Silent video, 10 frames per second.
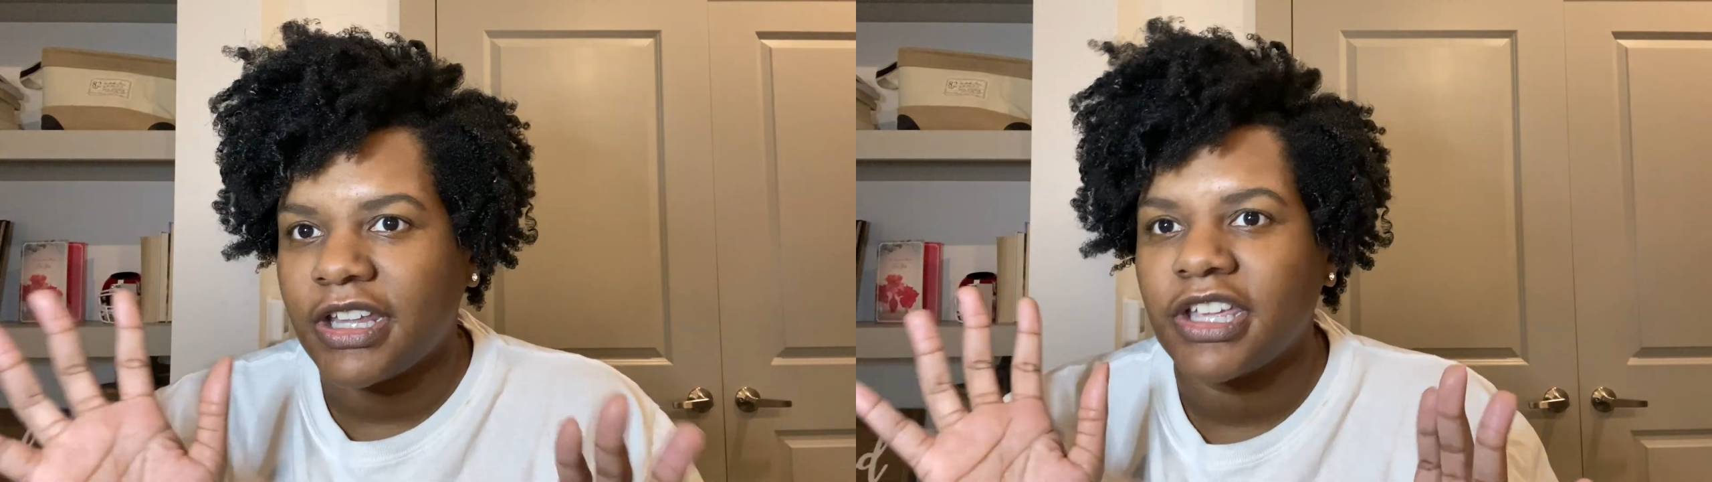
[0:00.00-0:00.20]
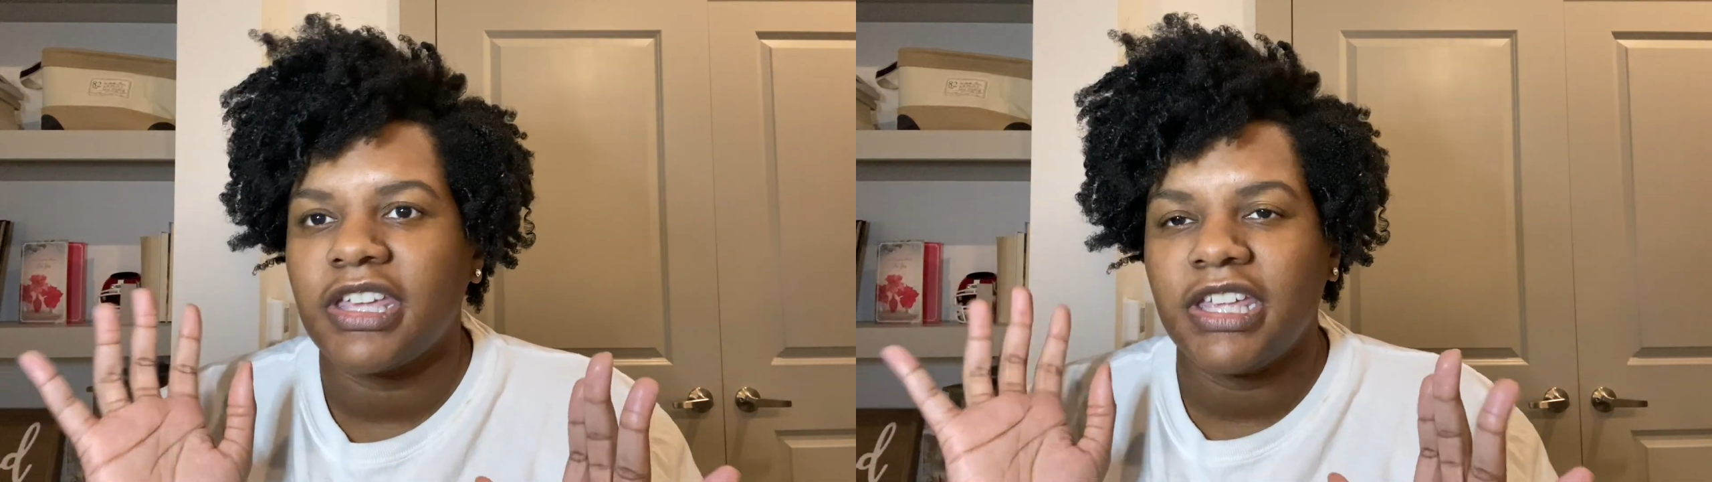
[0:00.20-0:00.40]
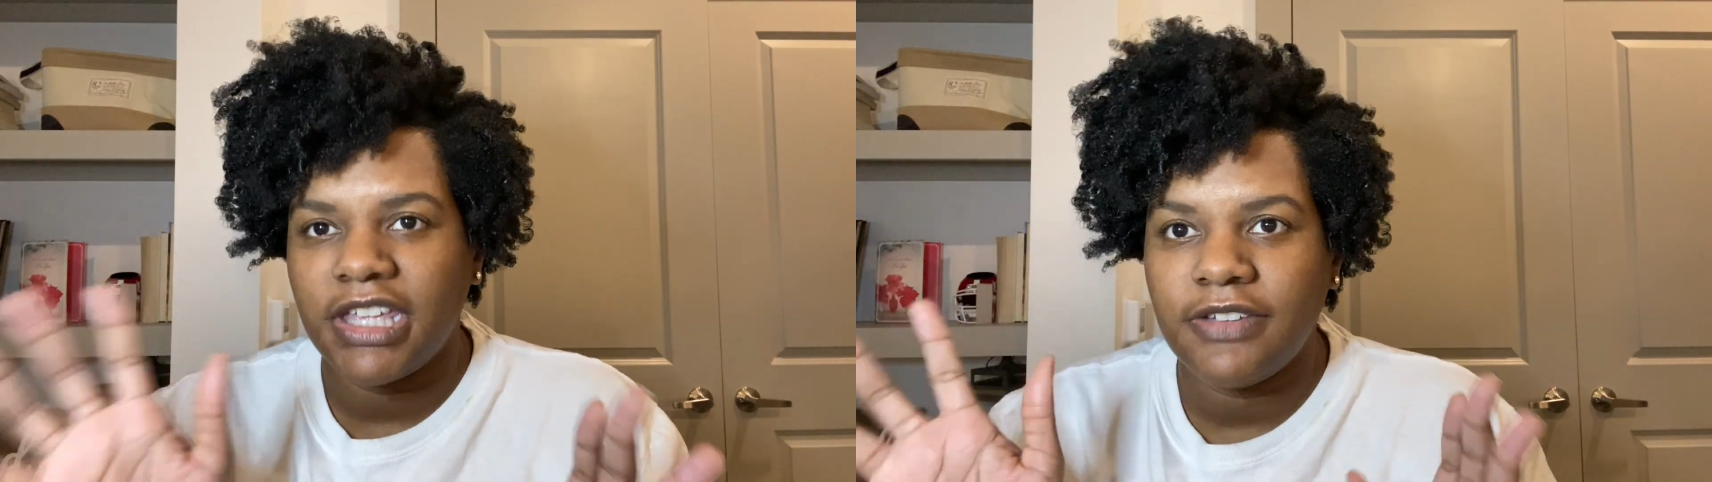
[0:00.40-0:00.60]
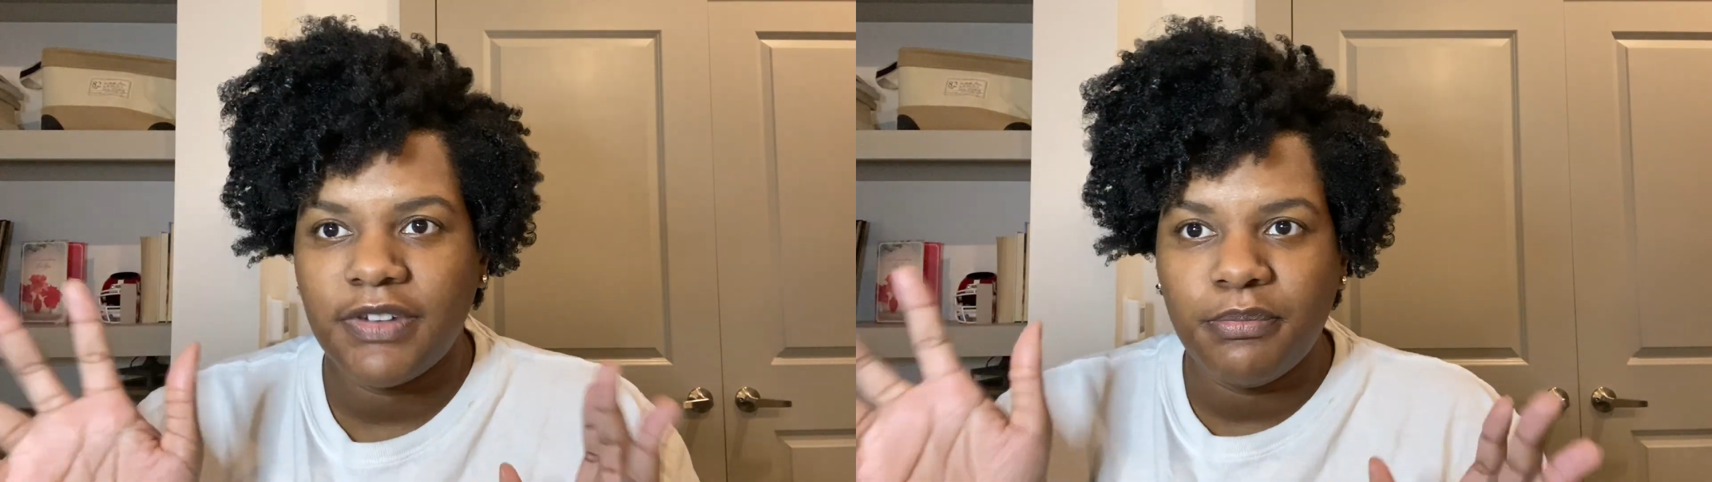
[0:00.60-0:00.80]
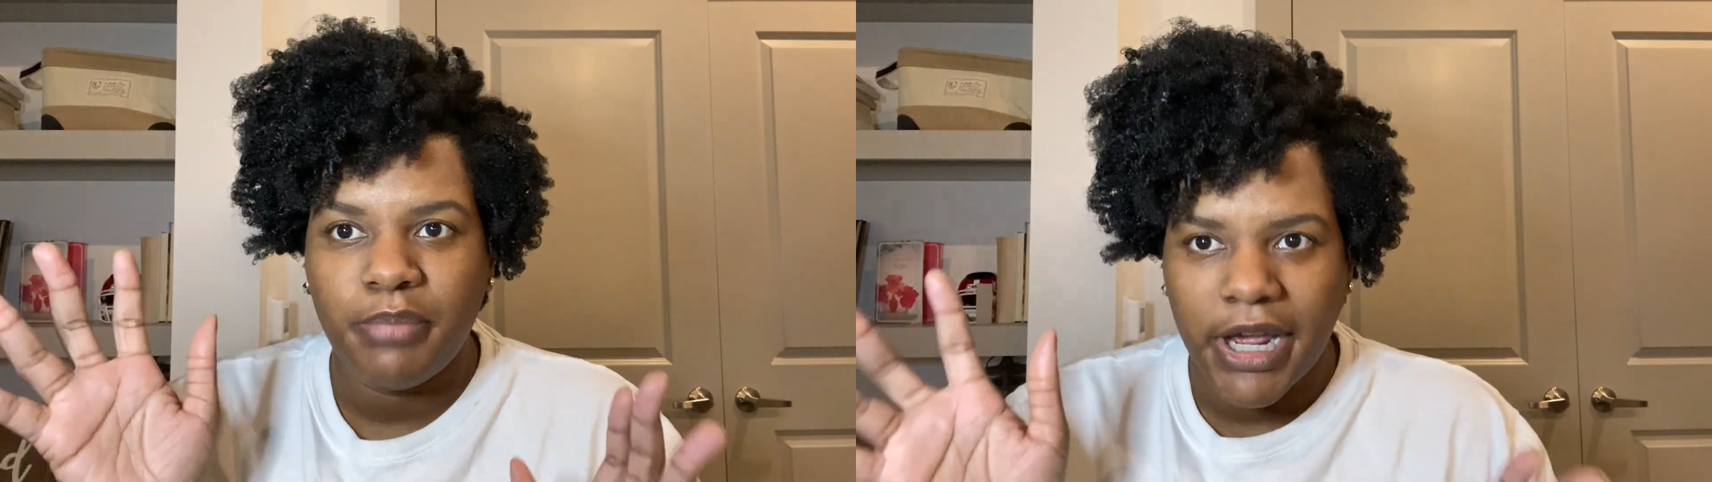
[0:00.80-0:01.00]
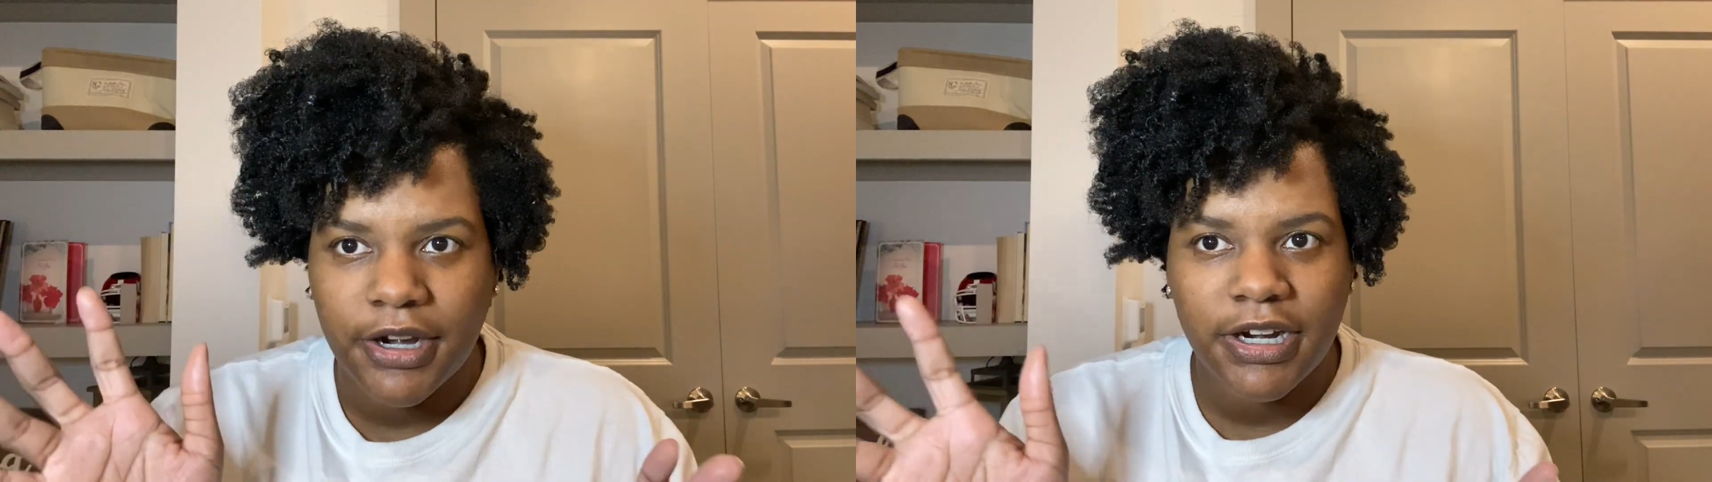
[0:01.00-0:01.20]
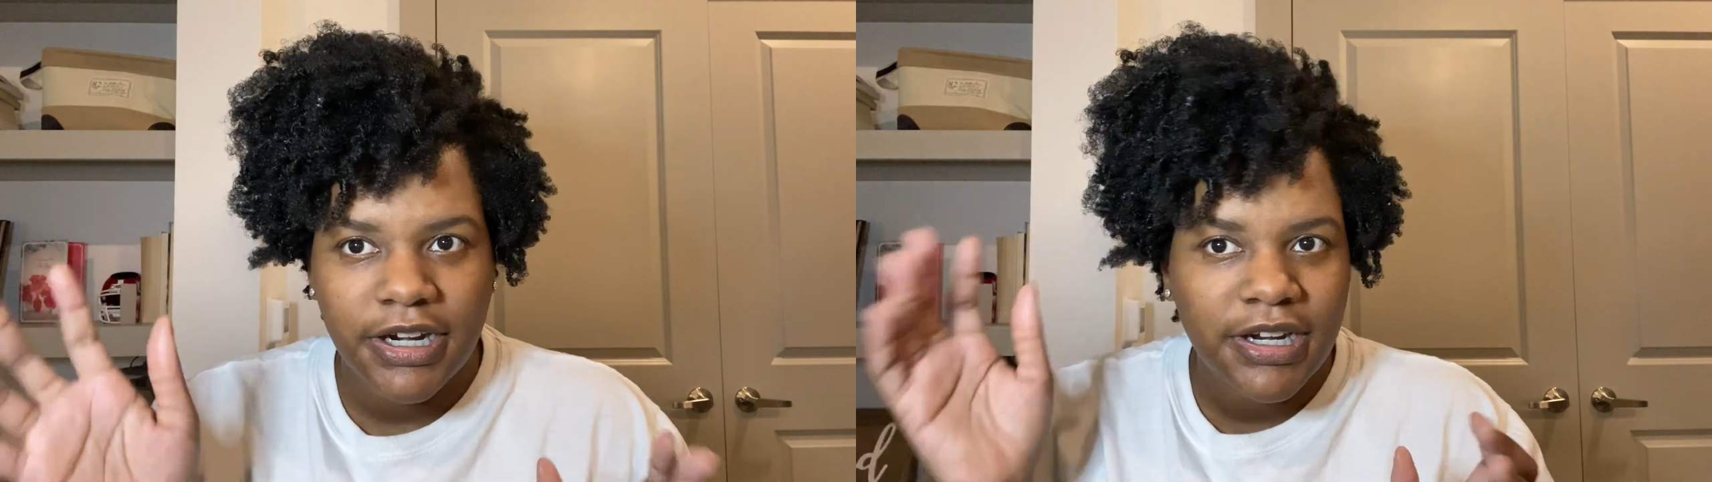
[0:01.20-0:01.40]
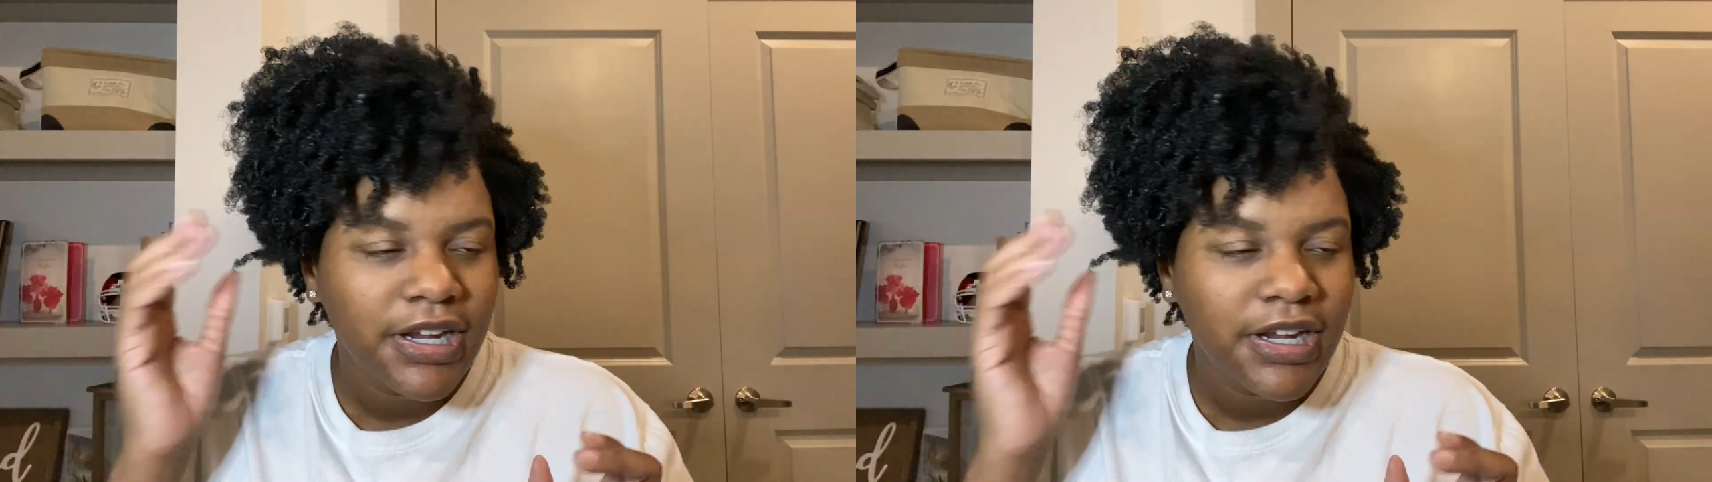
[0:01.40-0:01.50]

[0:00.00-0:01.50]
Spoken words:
like even better.